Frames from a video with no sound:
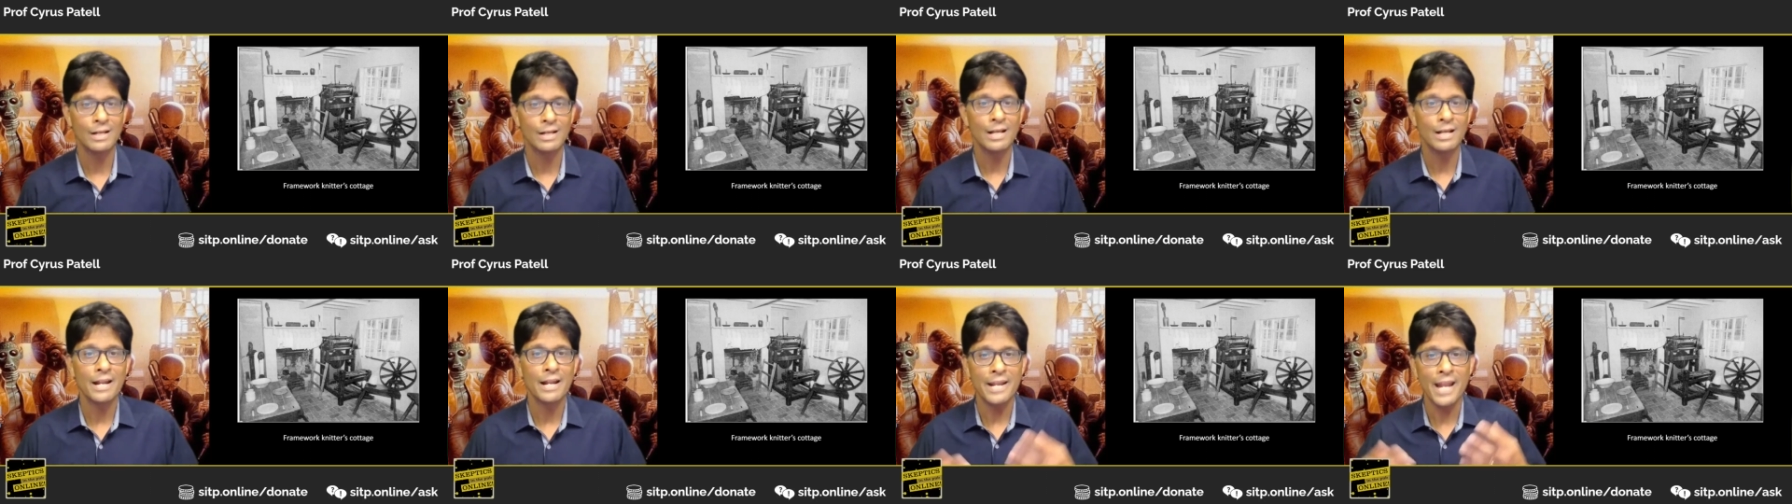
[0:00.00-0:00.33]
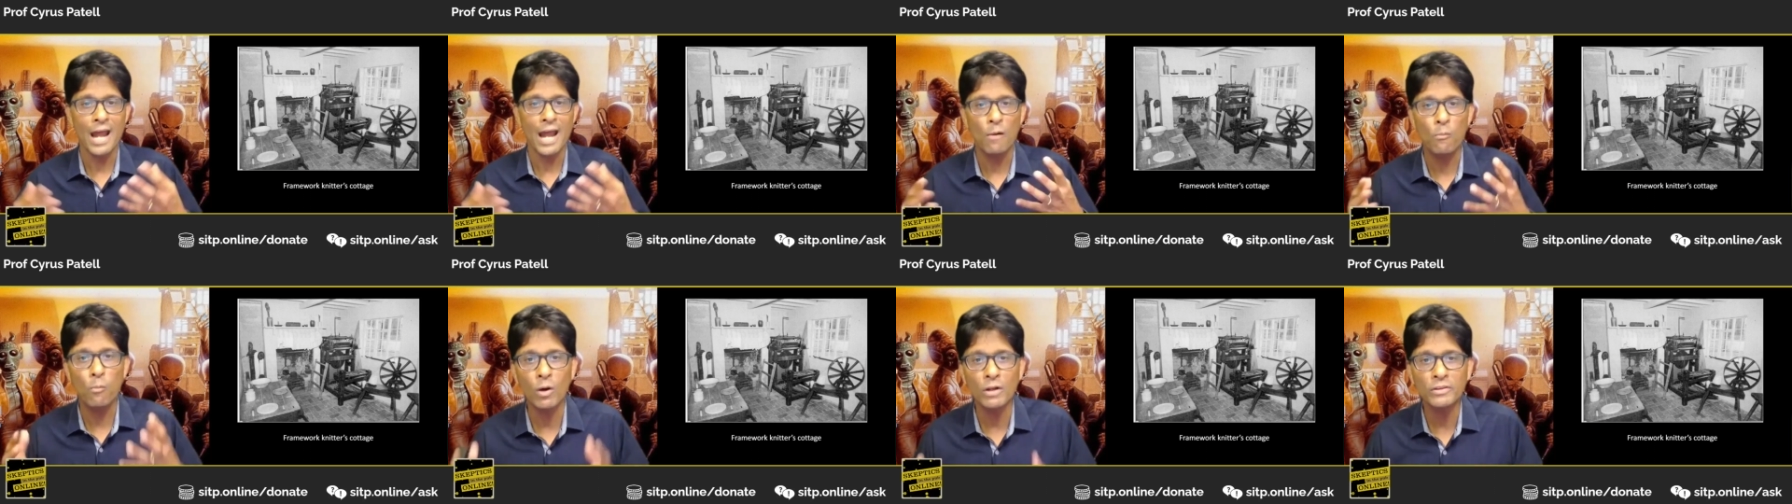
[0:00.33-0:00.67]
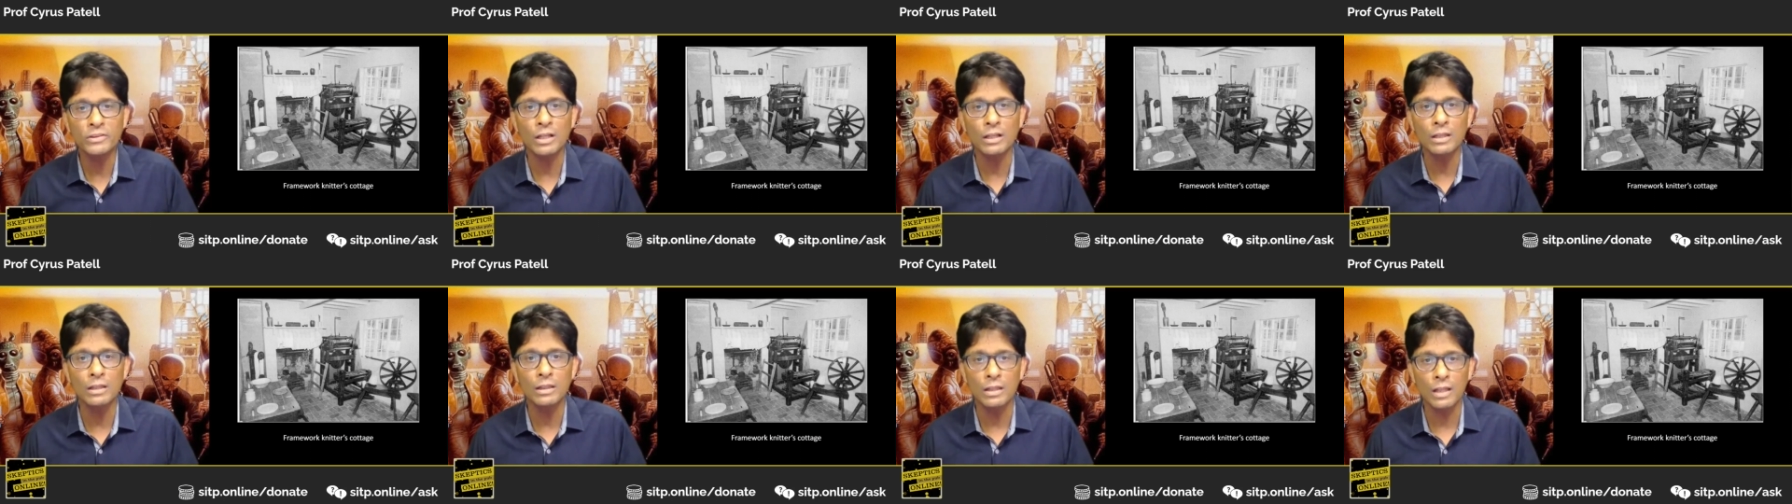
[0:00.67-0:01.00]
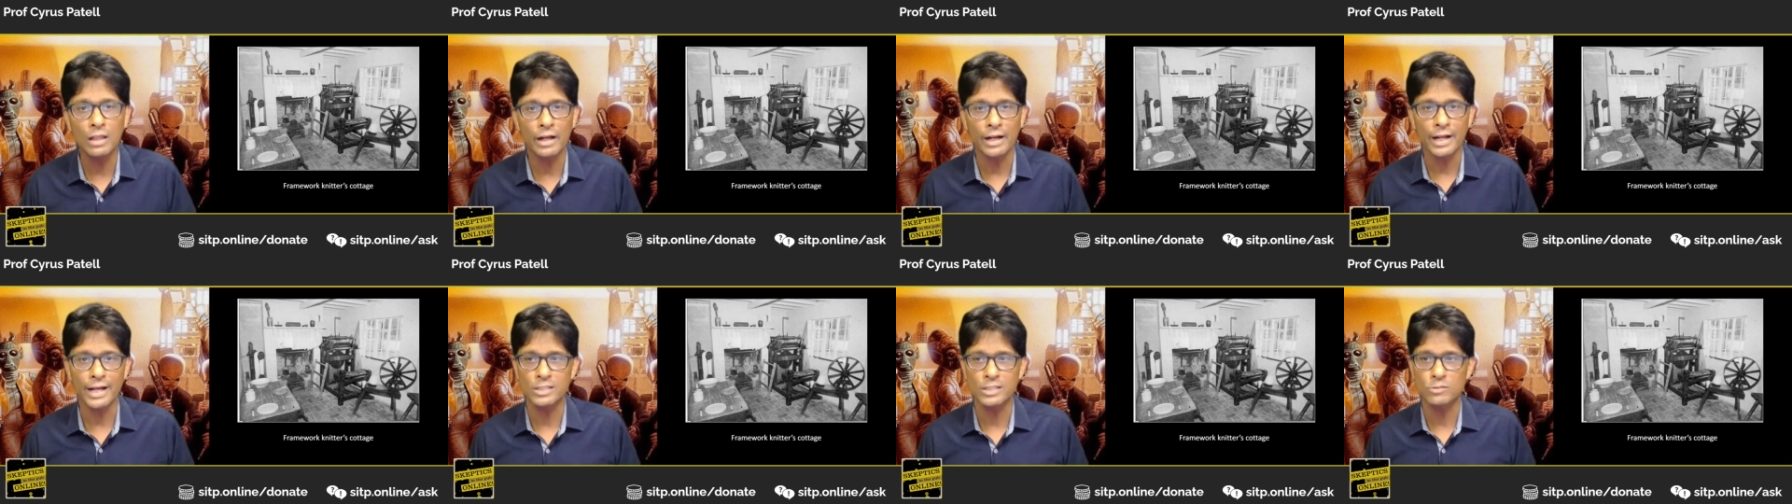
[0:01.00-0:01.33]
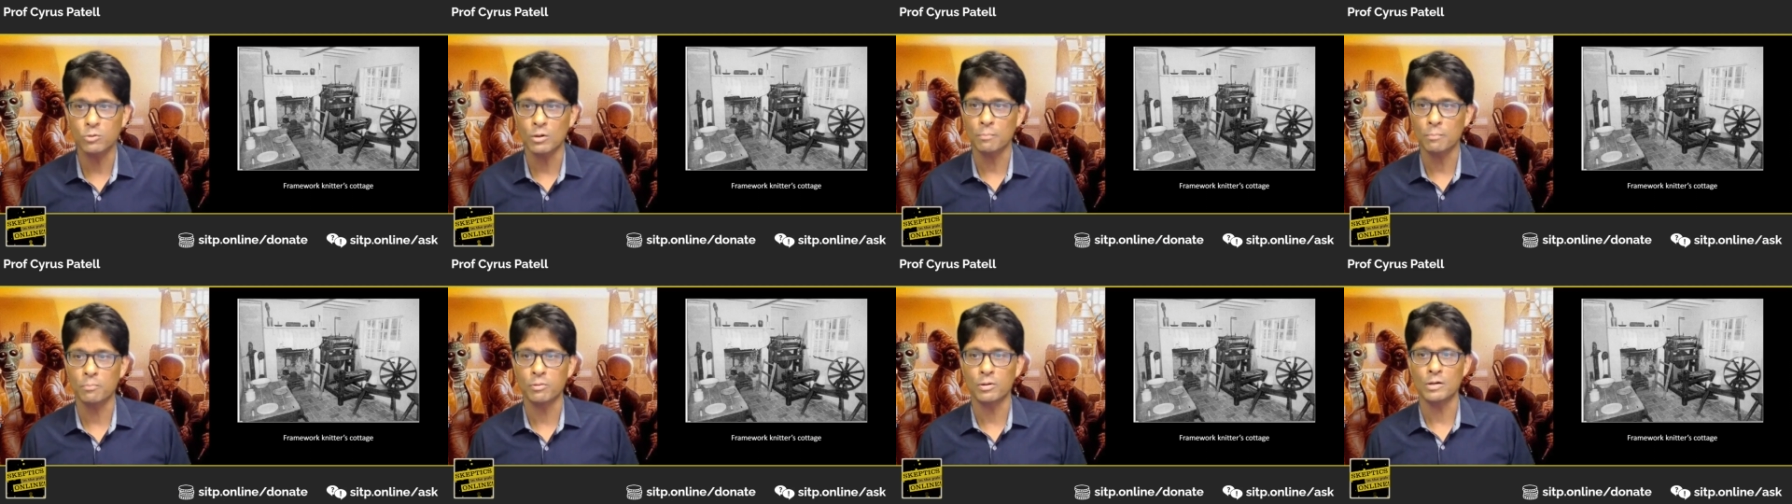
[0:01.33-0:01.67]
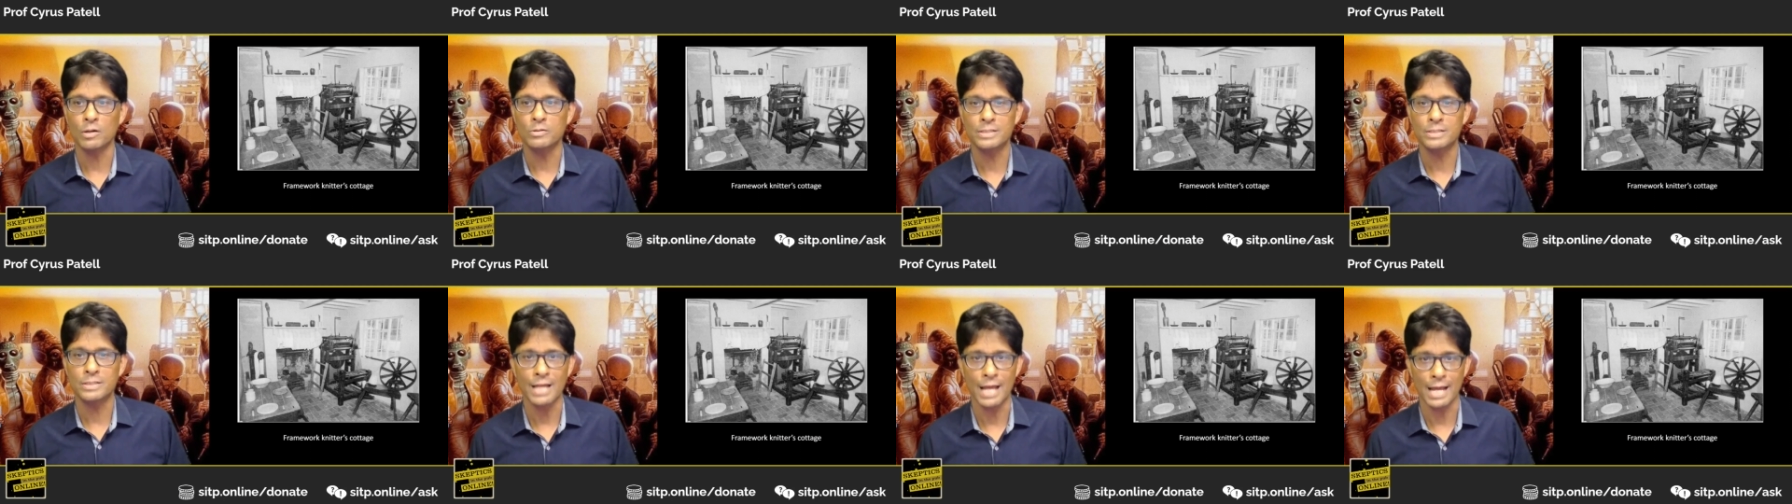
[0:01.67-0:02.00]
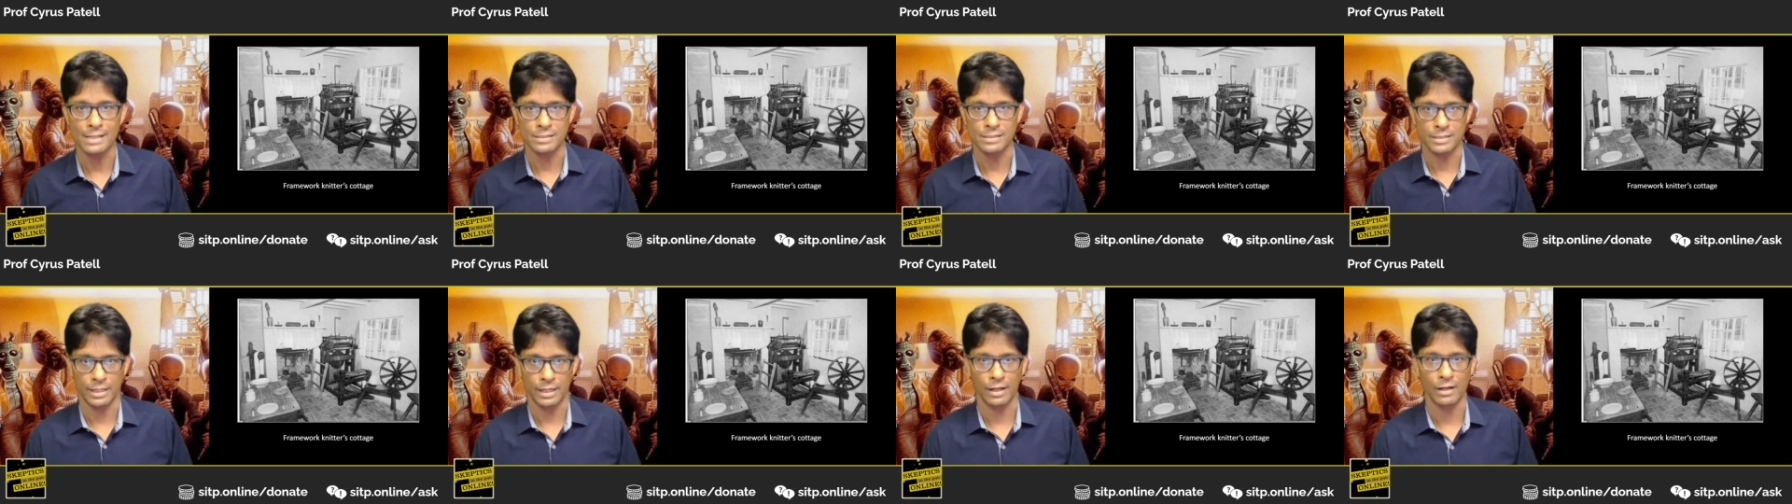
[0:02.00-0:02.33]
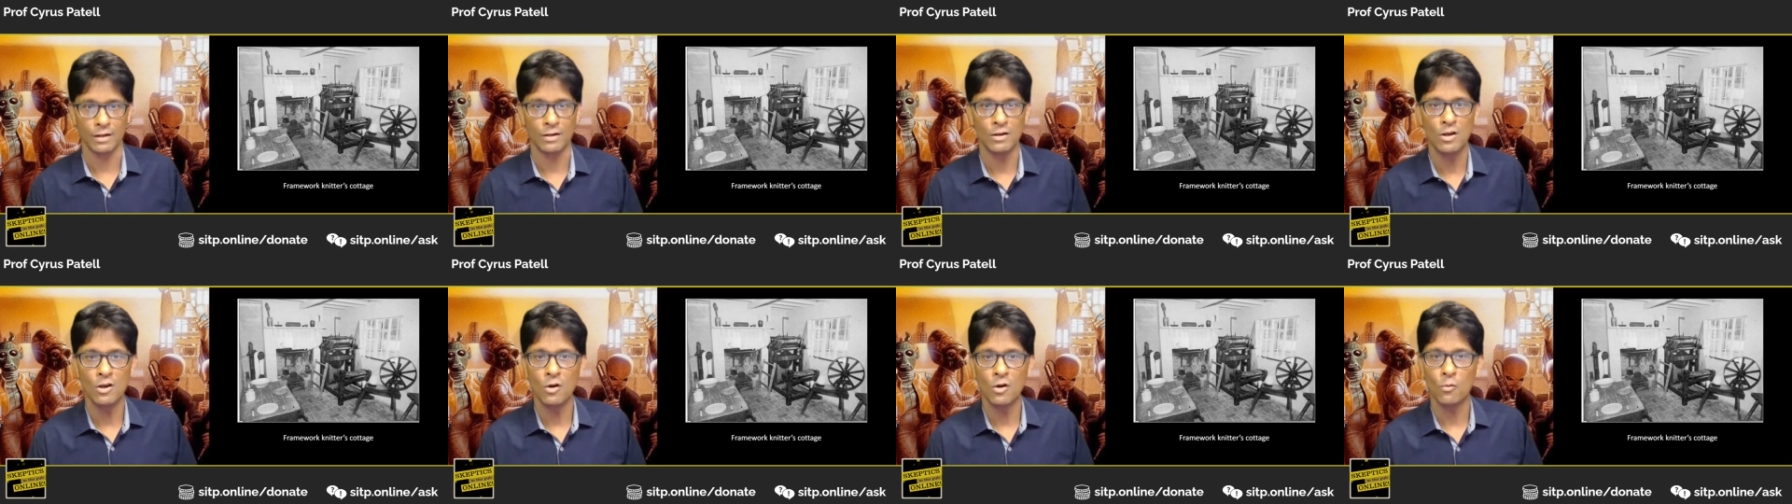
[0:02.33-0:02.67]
Now, what the Luddites were protesting